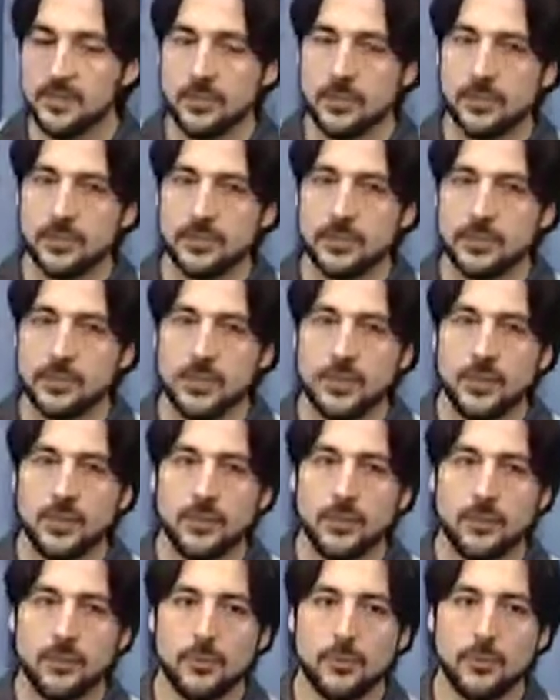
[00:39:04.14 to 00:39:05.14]
on
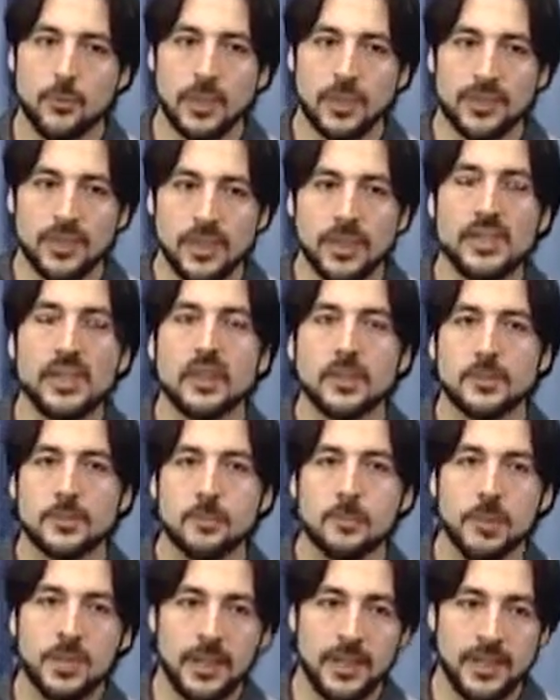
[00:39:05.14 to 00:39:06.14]
what they
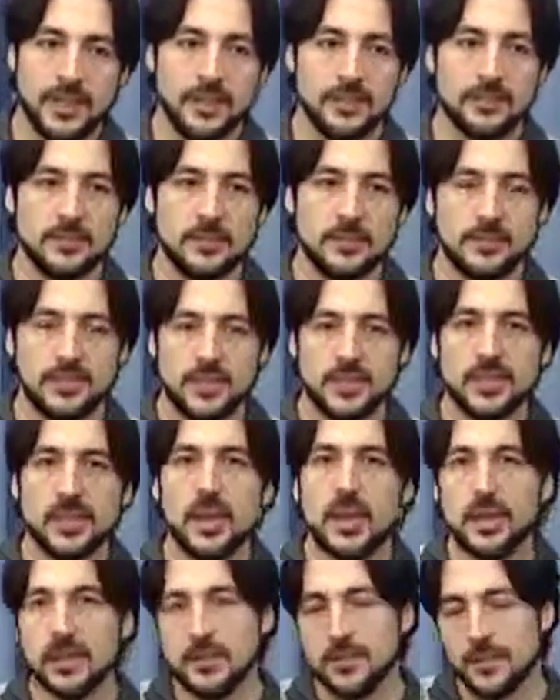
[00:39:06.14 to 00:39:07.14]
explained they
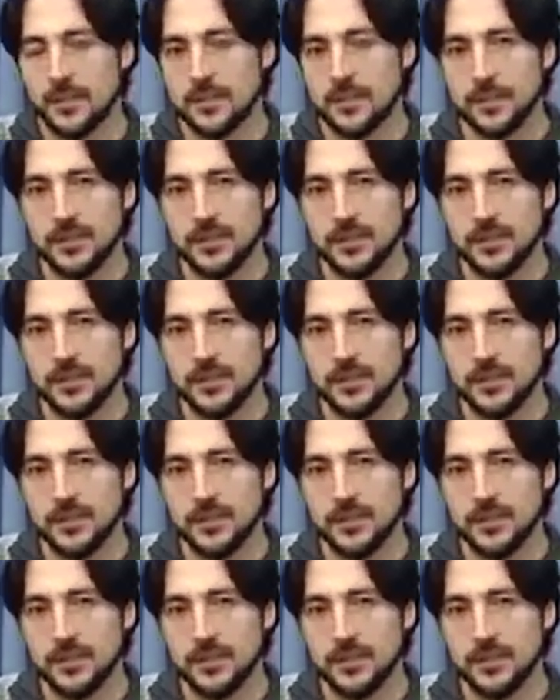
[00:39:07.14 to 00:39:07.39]
are